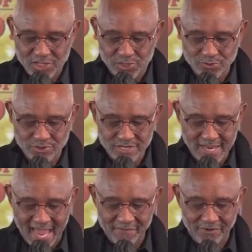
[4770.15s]

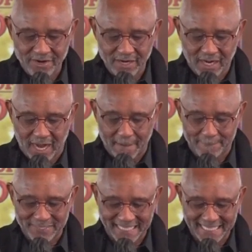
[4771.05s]
never
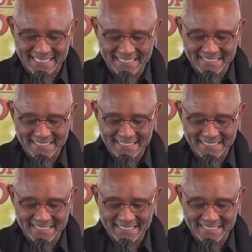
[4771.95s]
completely